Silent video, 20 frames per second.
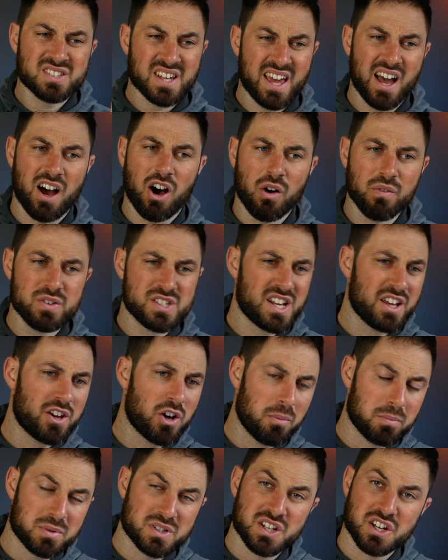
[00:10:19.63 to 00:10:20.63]
So yeah, obviously
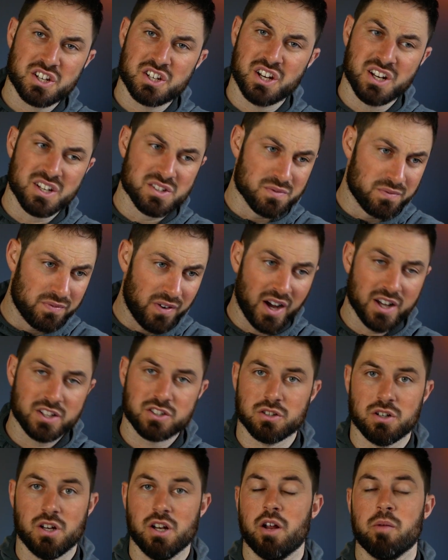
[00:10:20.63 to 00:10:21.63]
composition is
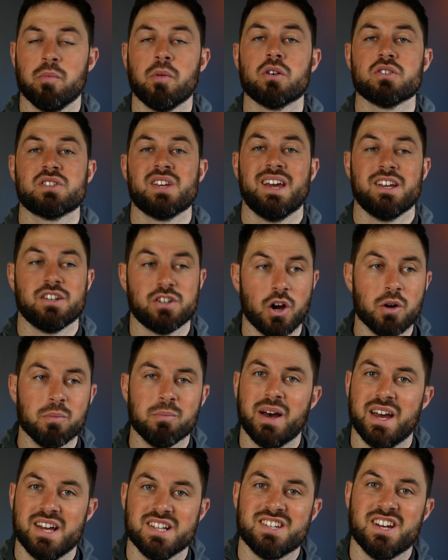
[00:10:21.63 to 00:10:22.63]
vital, and I'm not saying
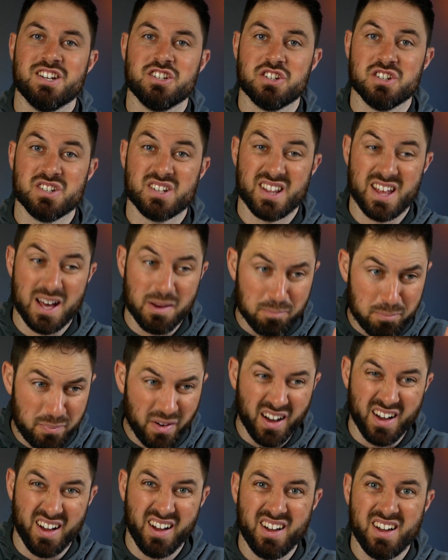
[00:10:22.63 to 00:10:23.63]
don't pay attention to that,
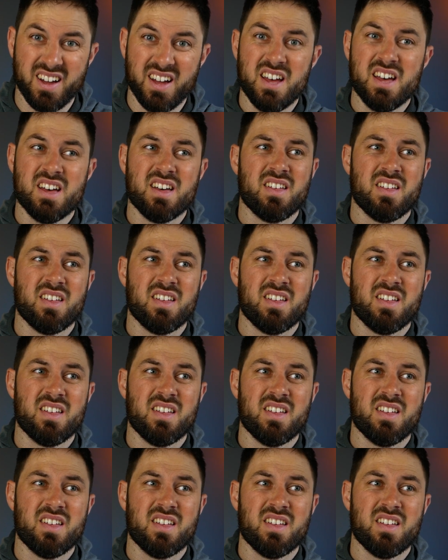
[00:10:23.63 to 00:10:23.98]
but